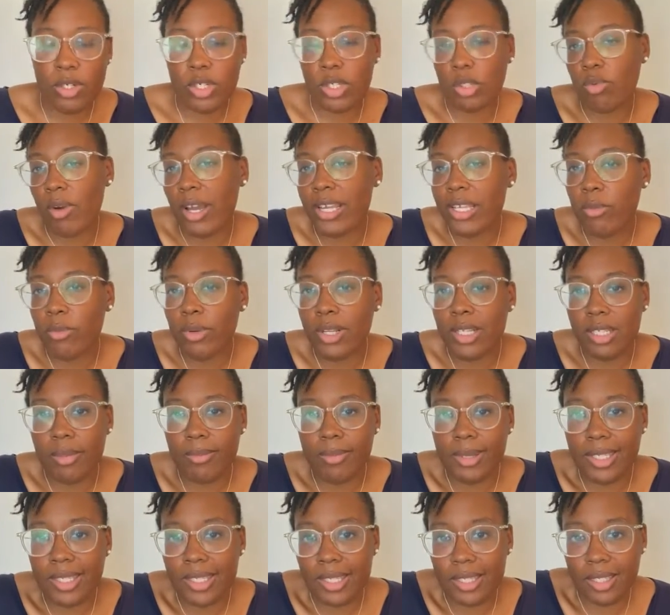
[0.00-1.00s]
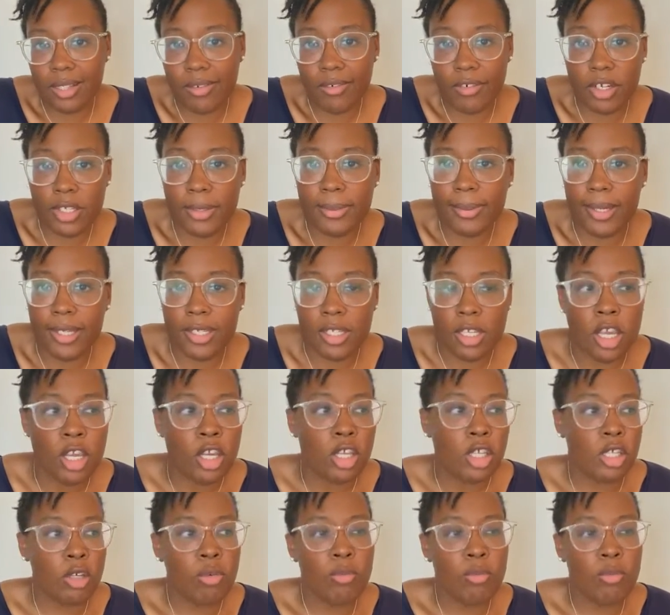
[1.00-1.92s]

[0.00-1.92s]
which is why you went into business in the first place?